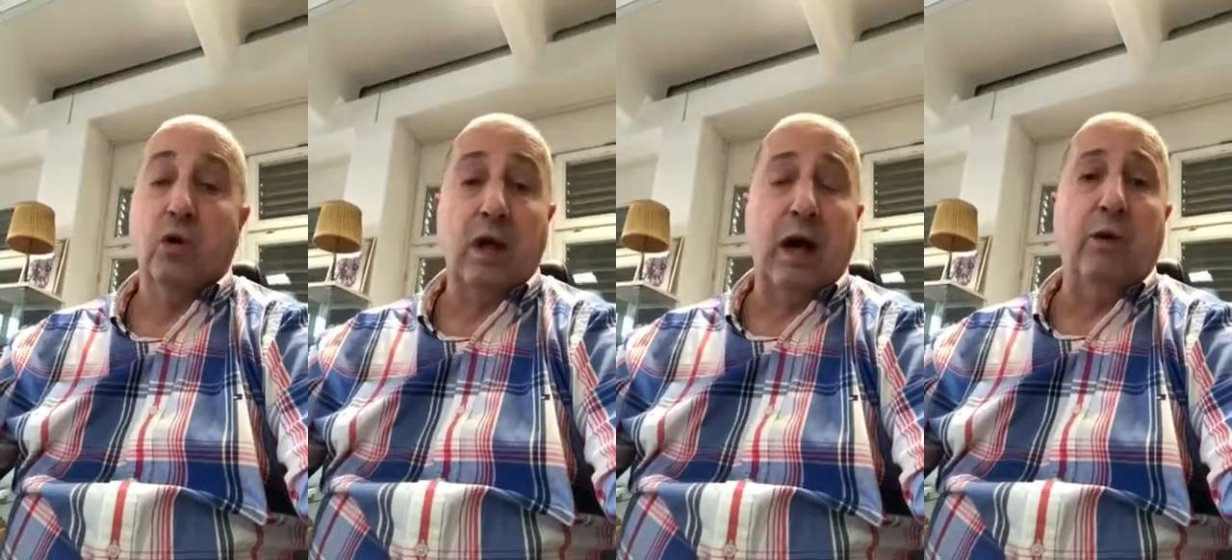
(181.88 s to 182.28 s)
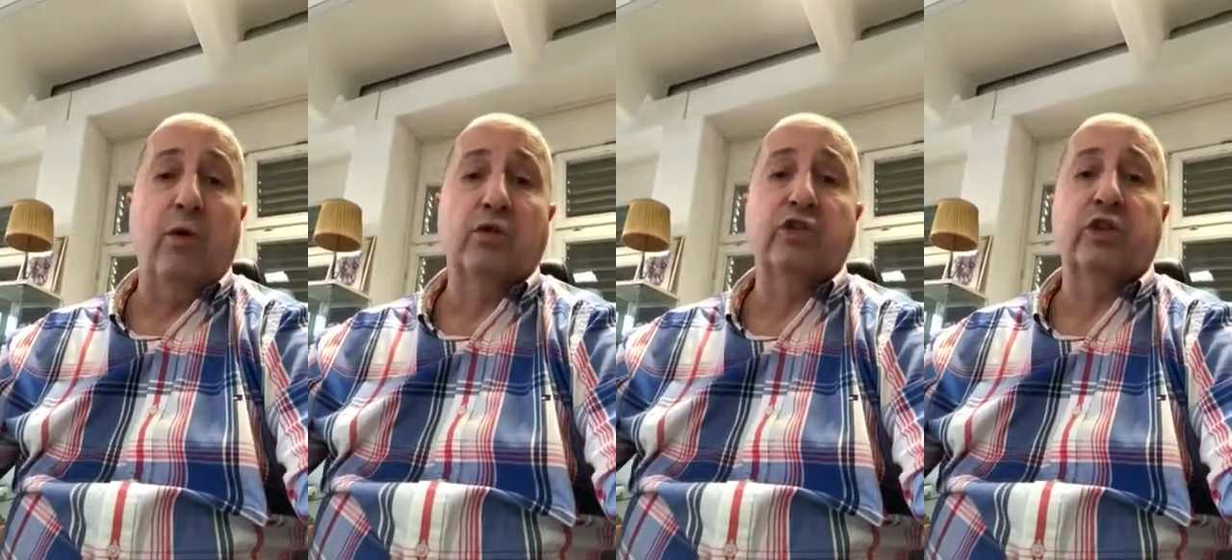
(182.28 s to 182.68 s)
car
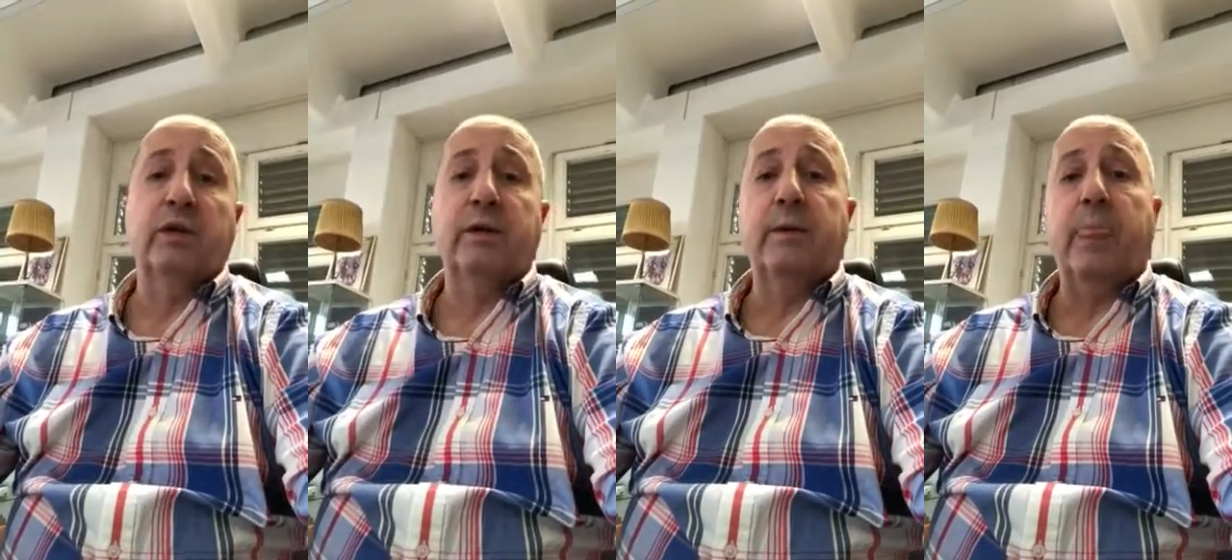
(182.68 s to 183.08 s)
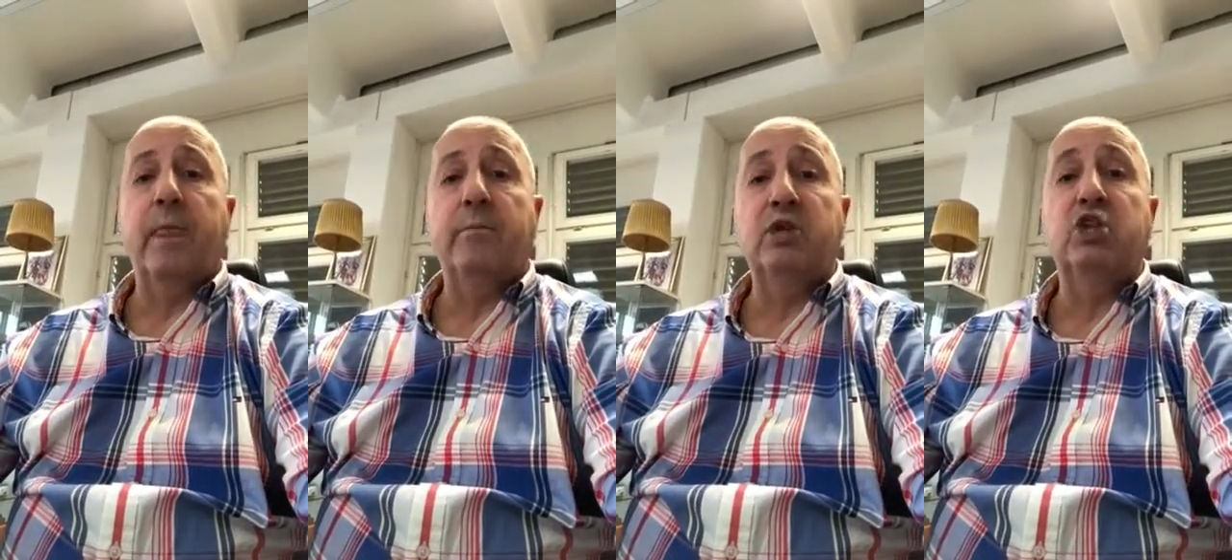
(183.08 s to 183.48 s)
wash
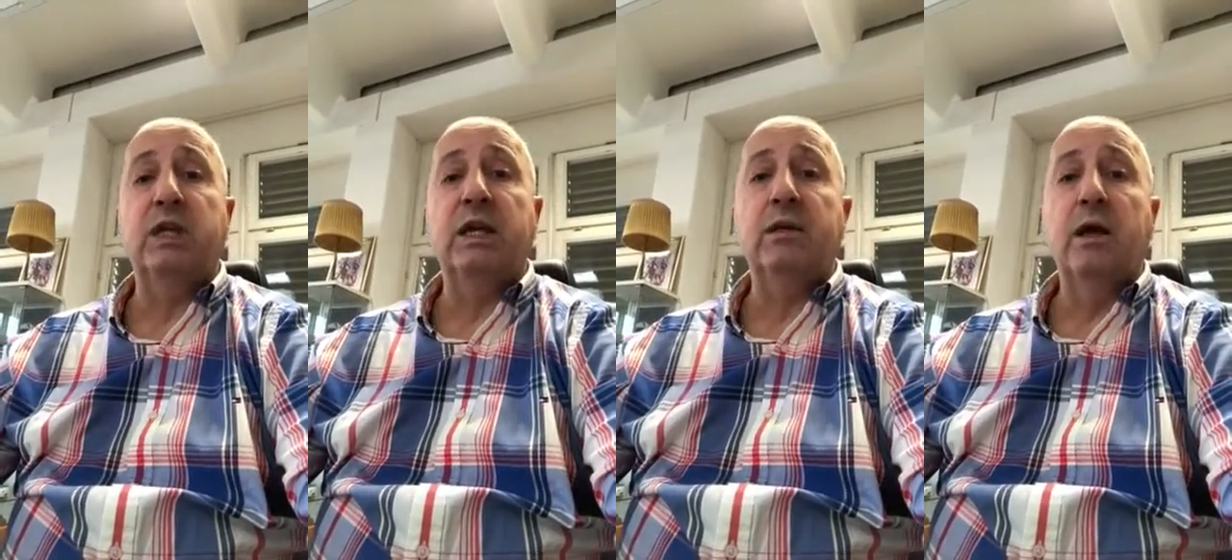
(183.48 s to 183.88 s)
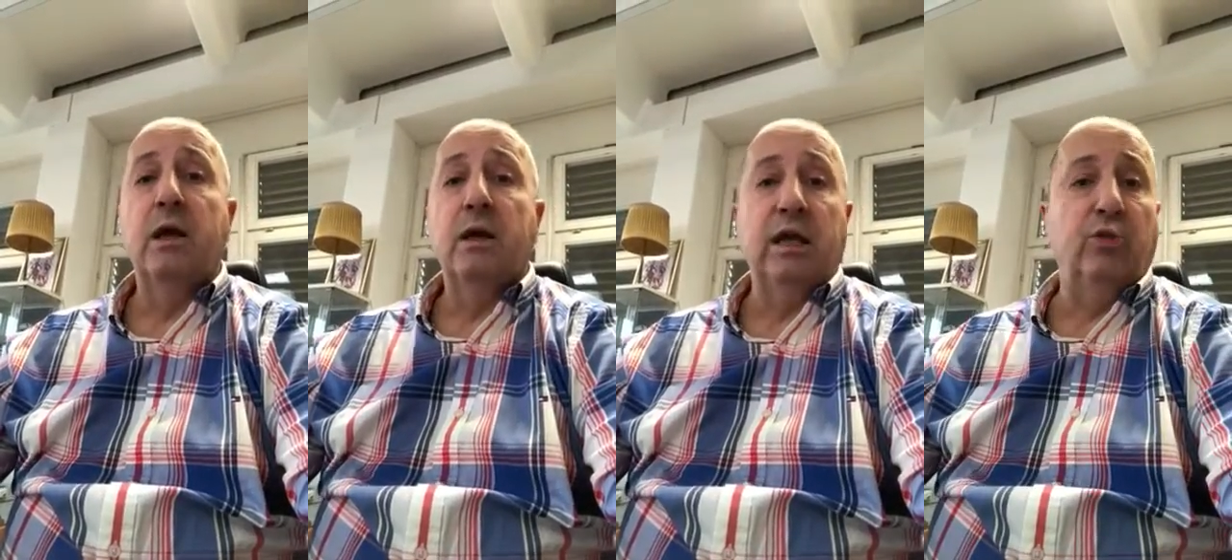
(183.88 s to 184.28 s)
machine,
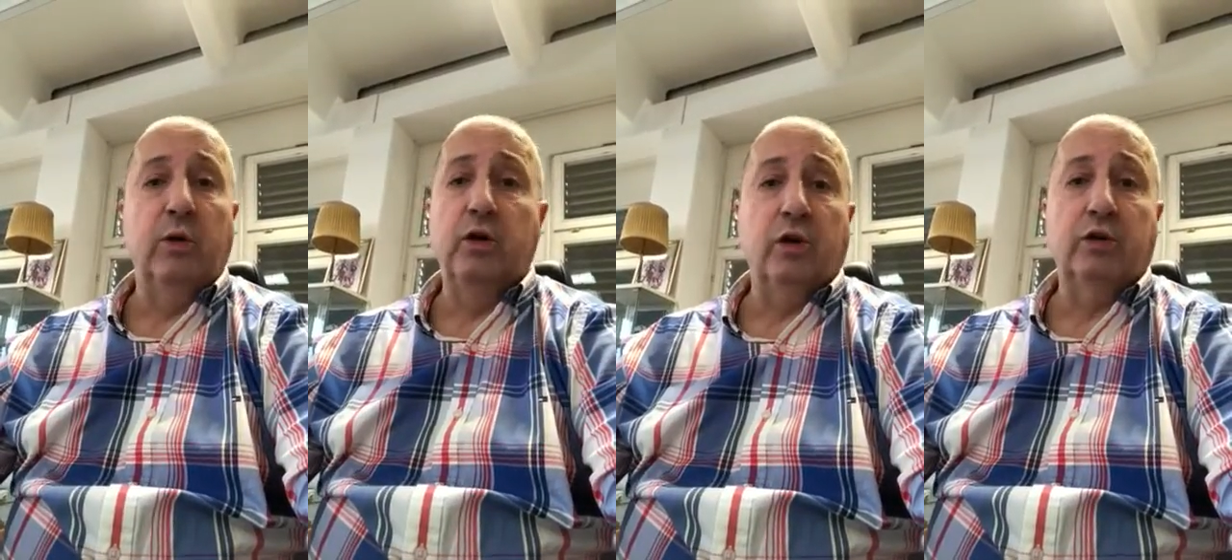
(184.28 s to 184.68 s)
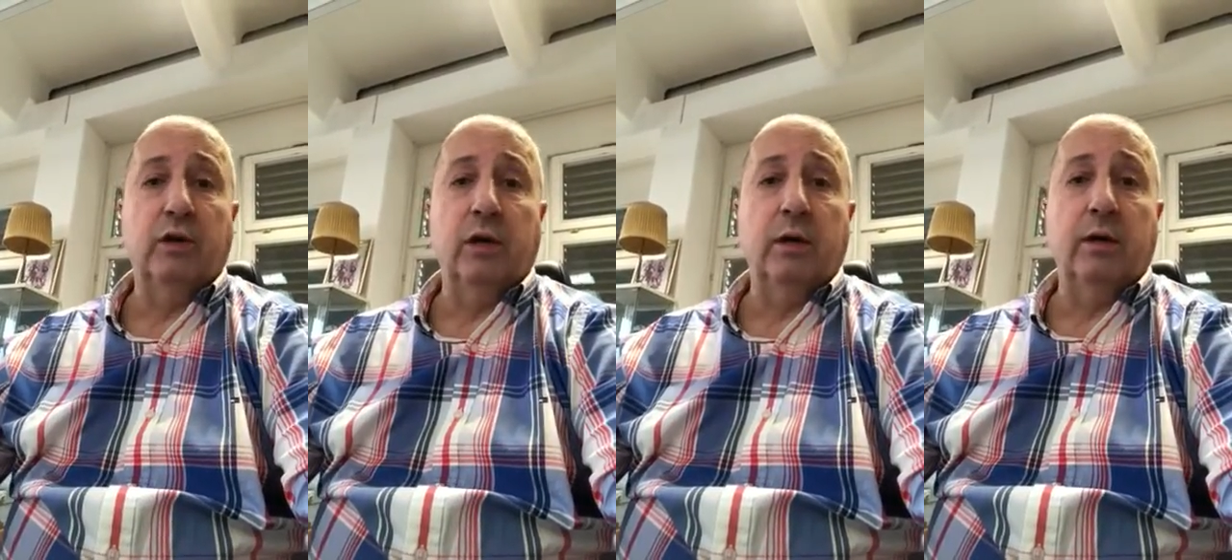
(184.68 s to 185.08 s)
it will not